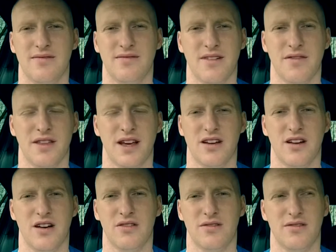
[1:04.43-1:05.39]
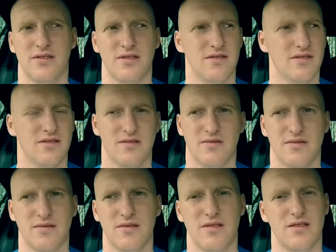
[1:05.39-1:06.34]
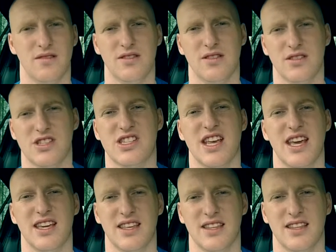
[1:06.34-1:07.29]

I think that car's sick.